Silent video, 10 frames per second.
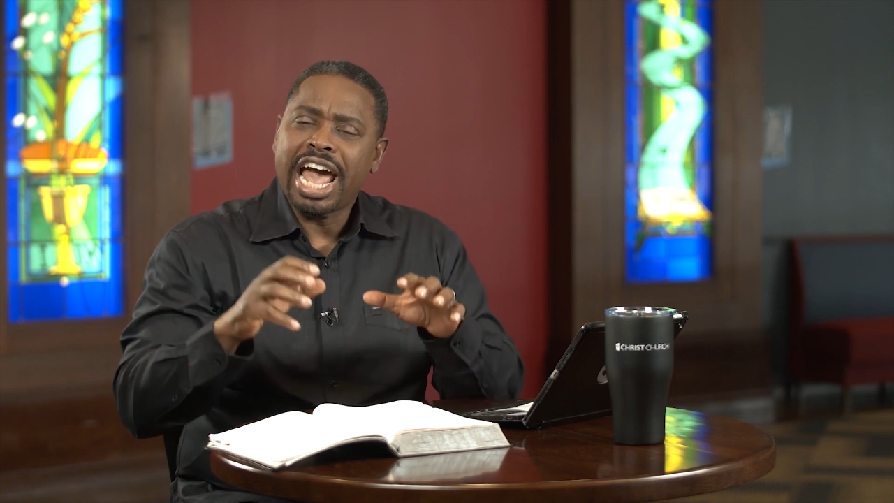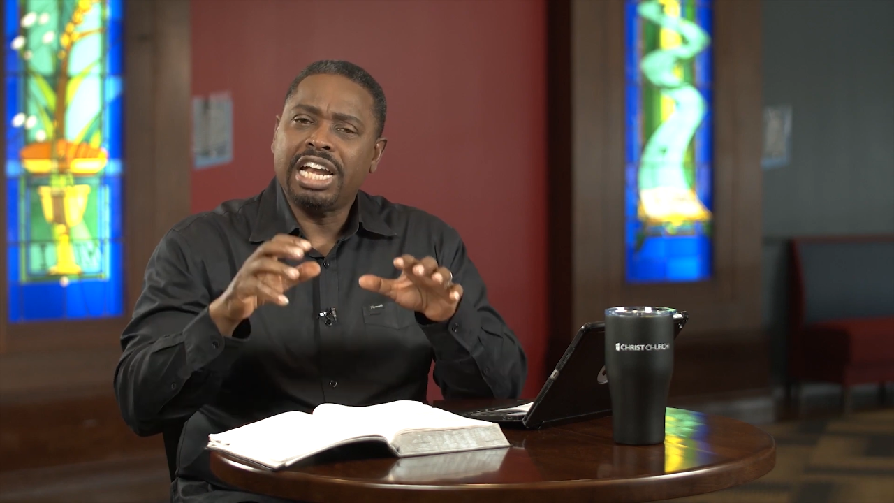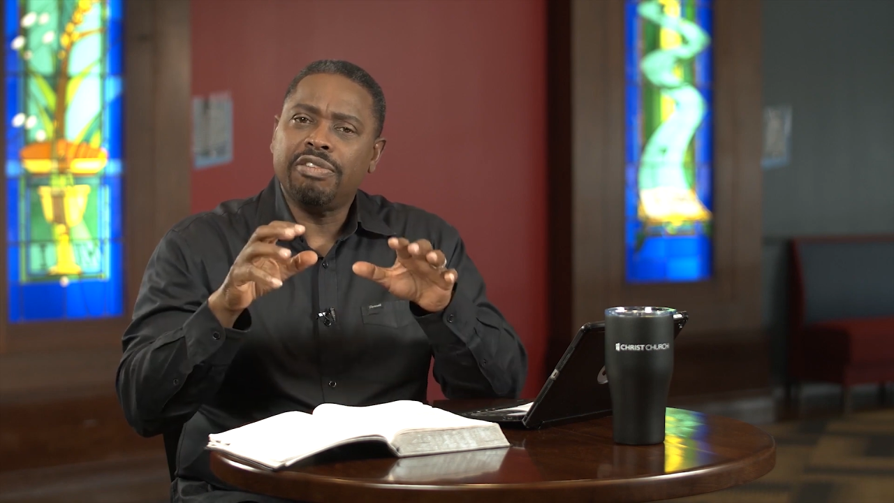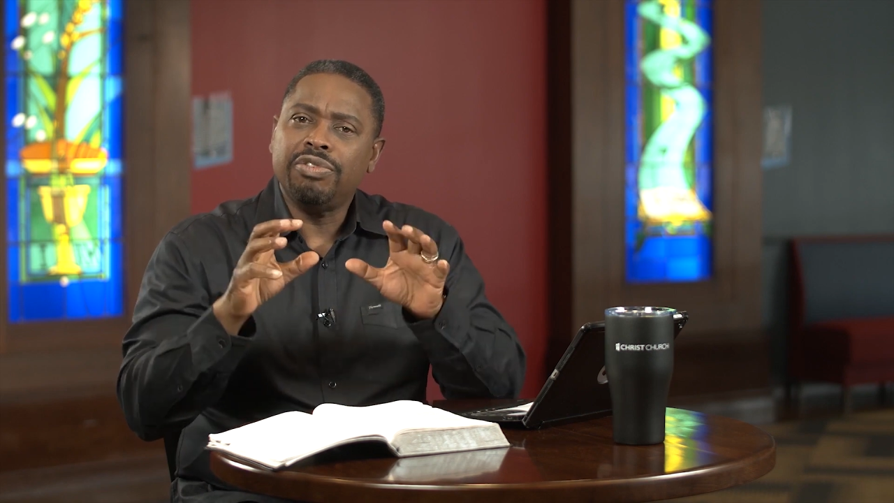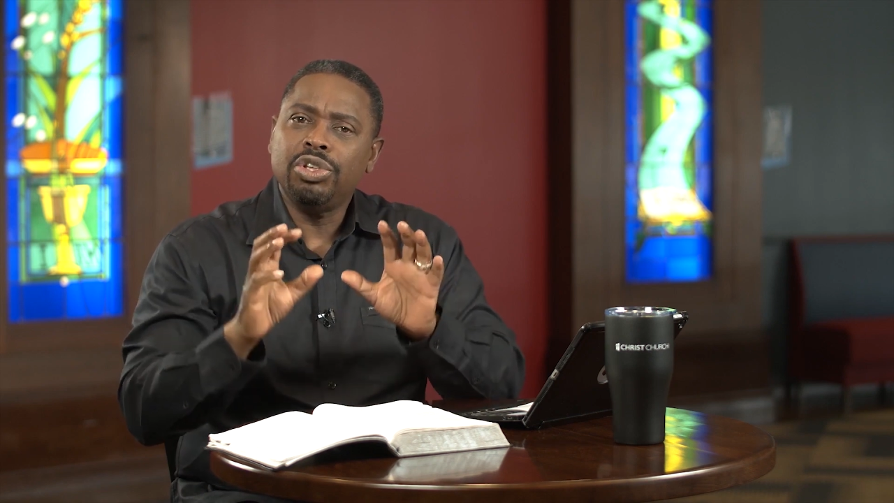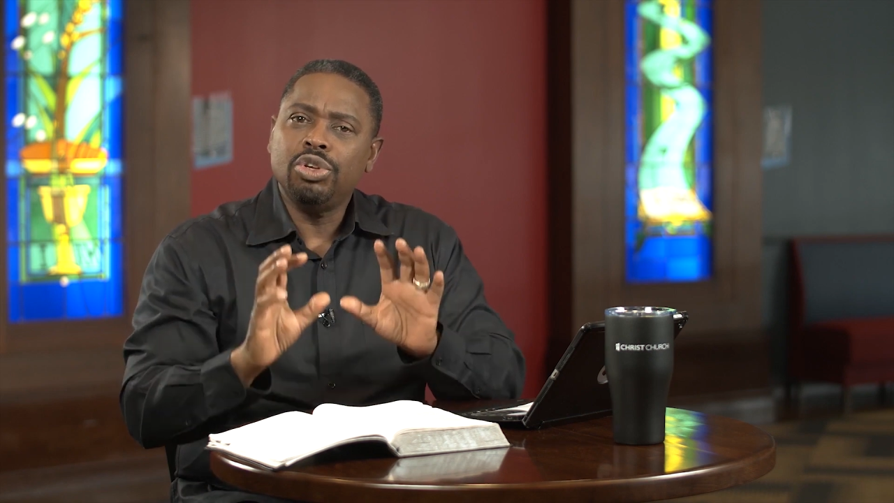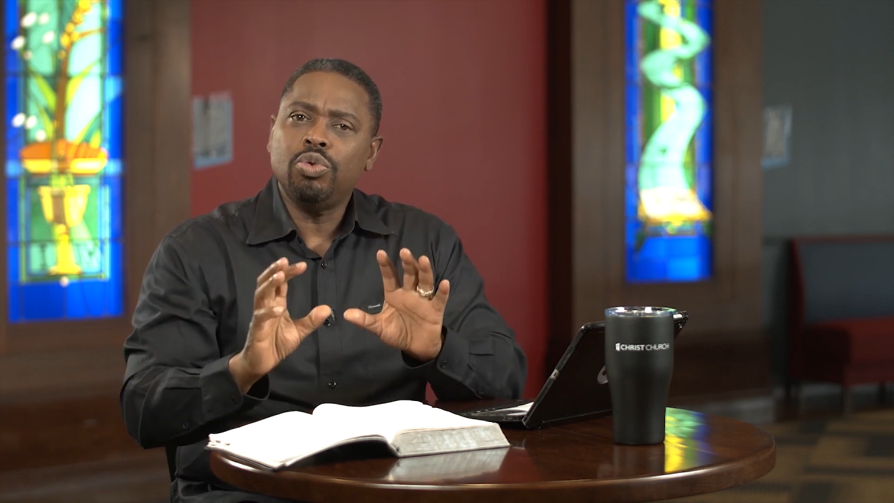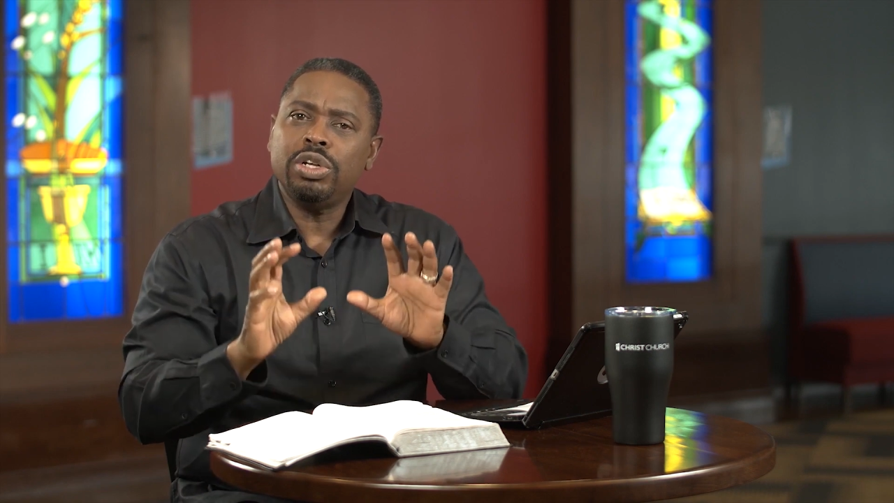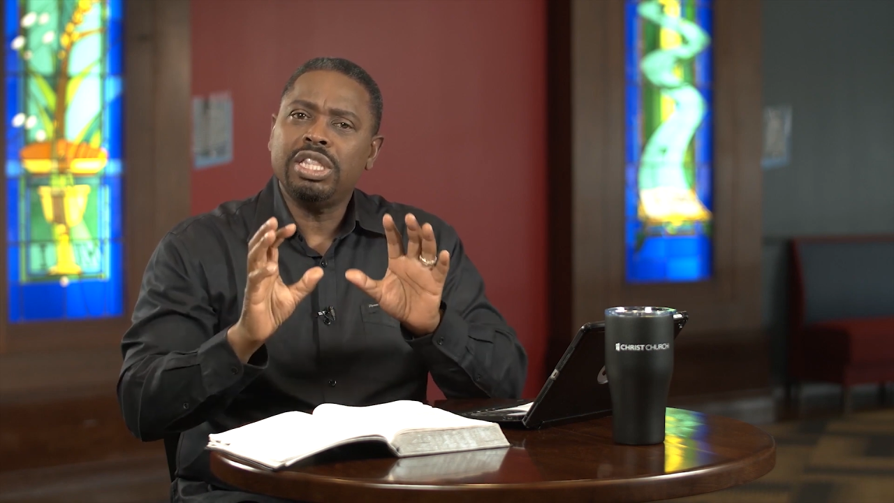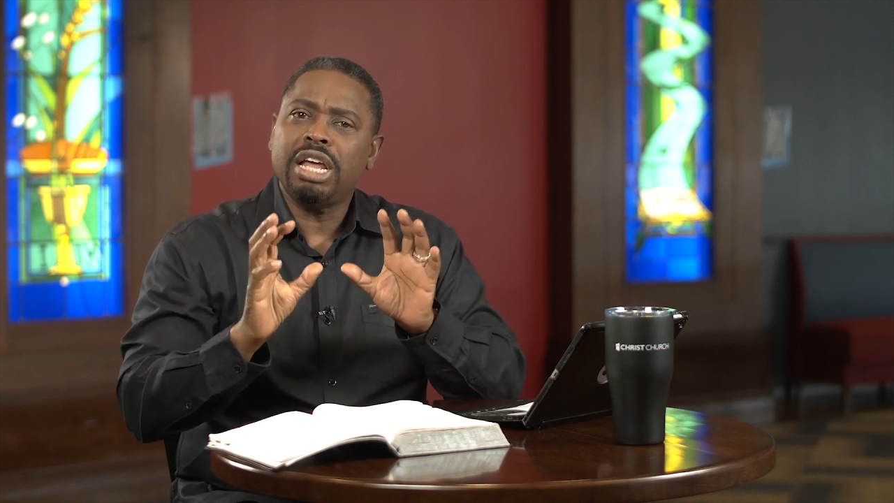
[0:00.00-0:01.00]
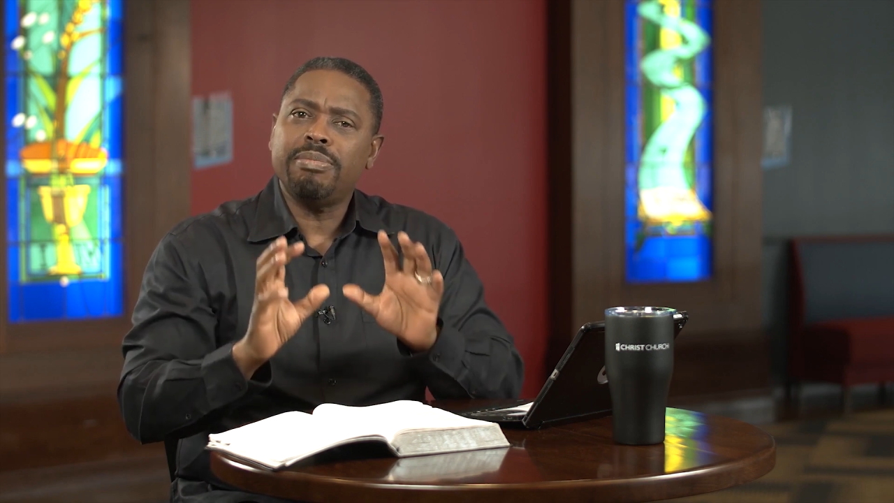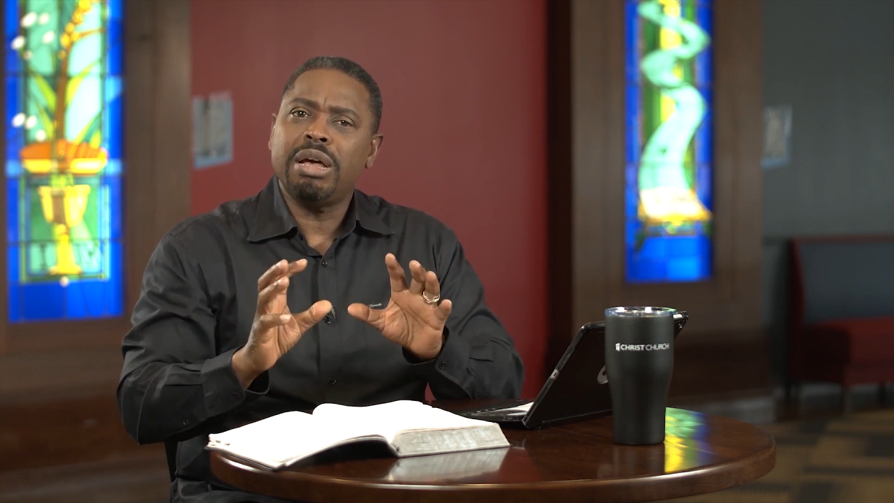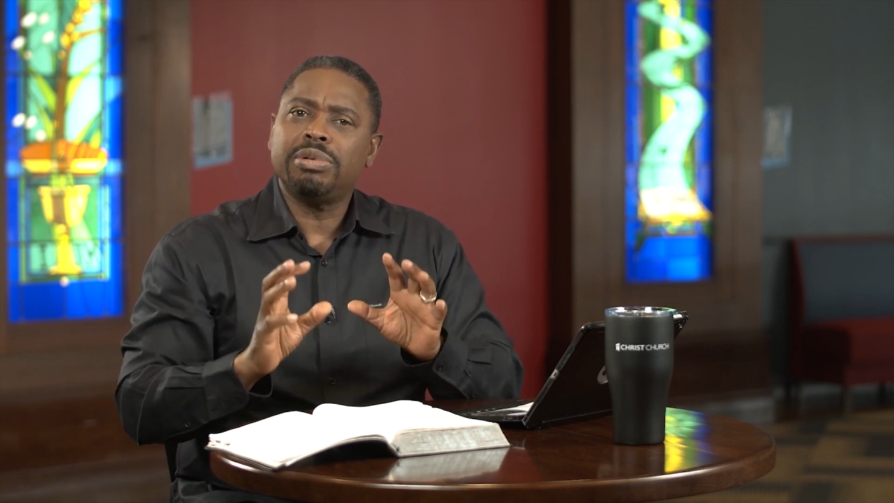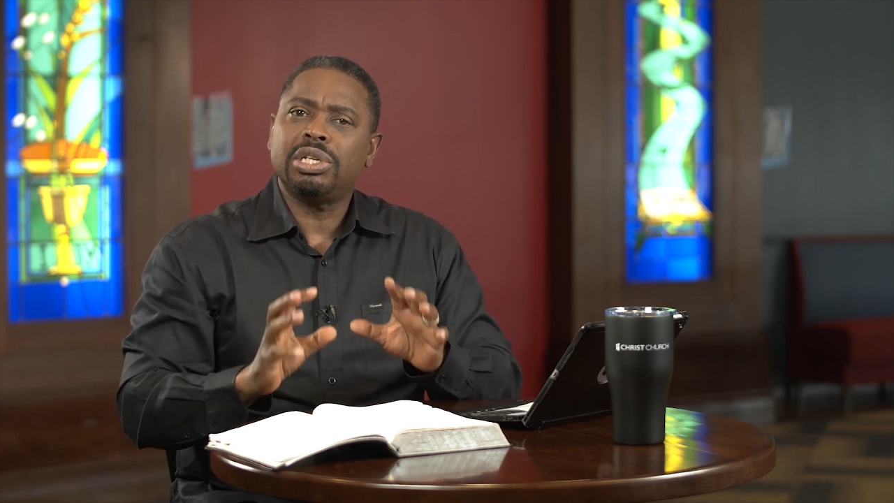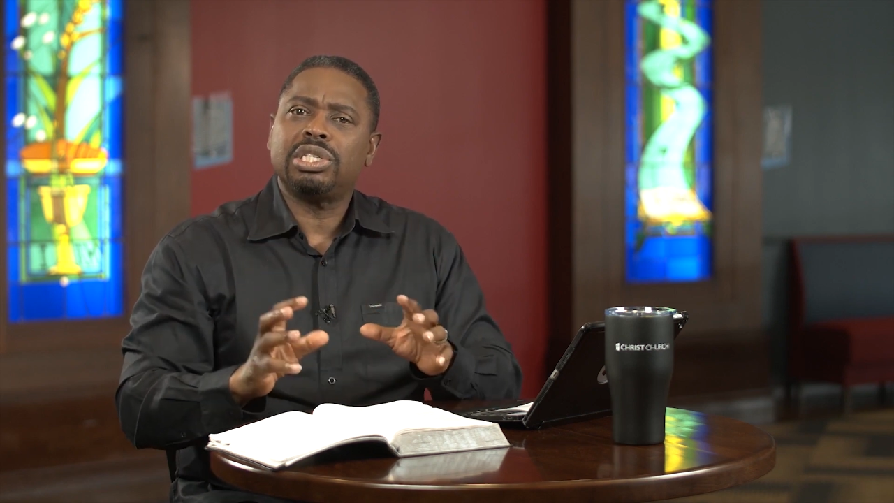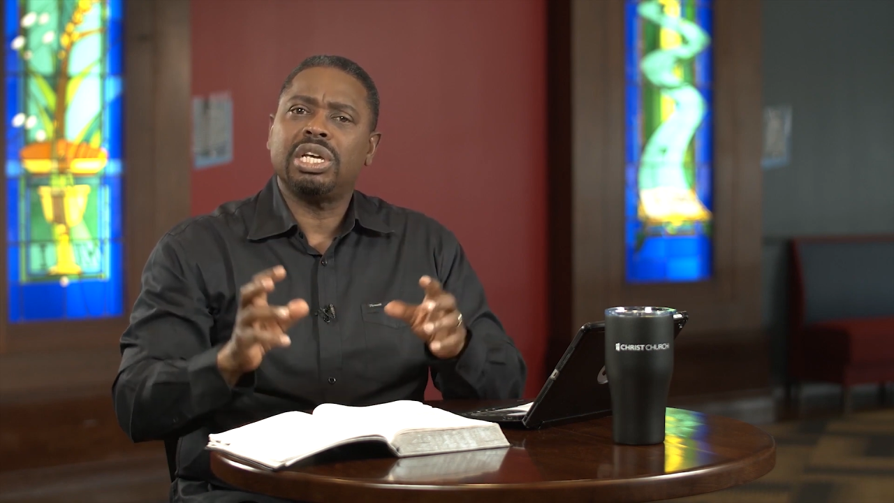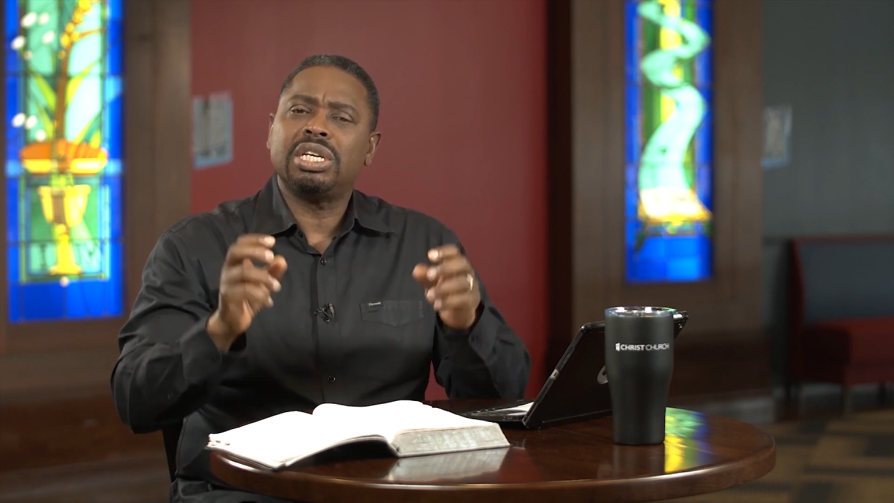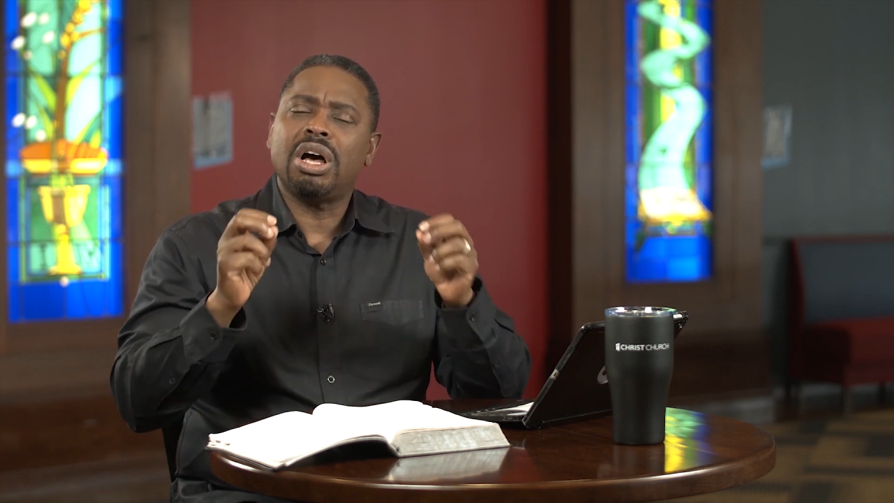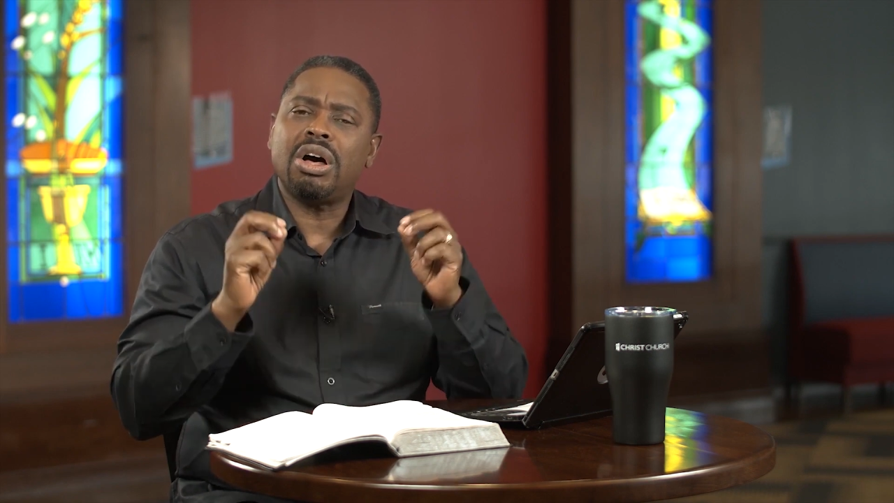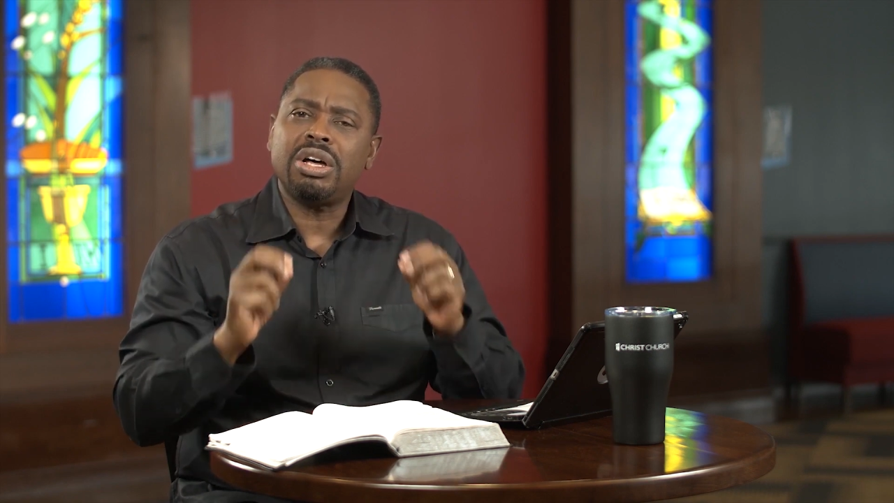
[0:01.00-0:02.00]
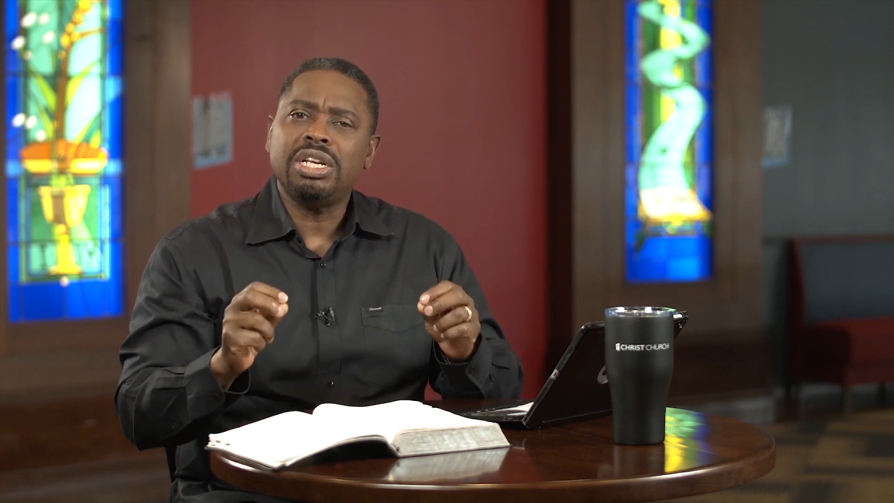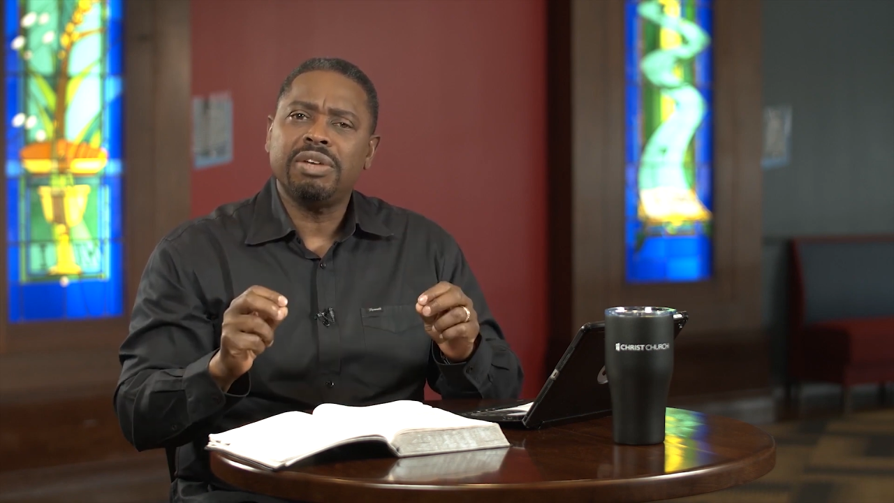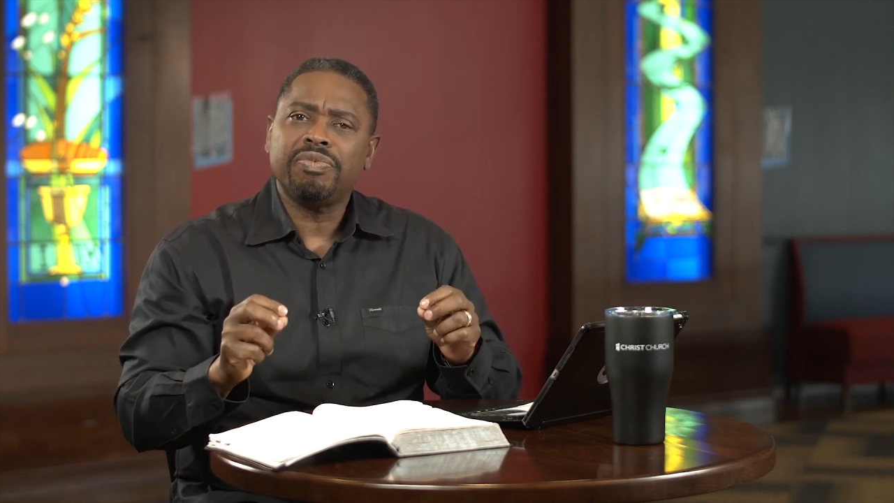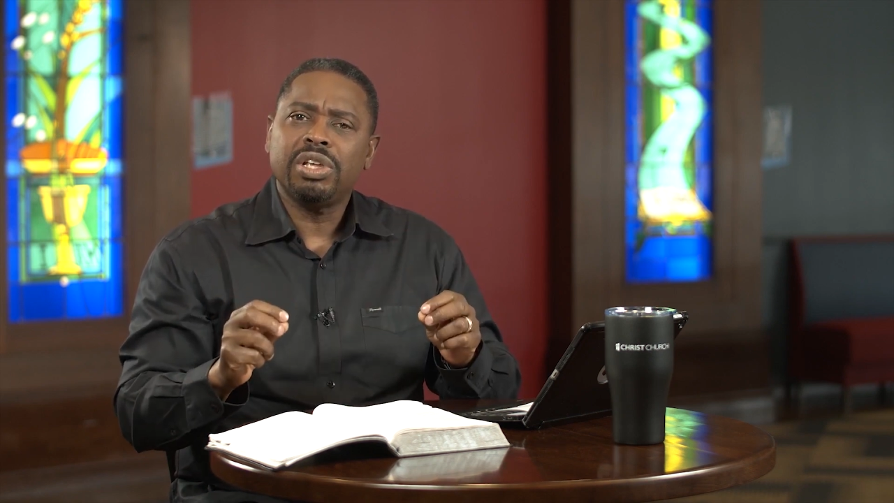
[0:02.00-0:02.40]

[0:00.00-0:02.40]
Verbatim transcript: And if you would then be able to say, God,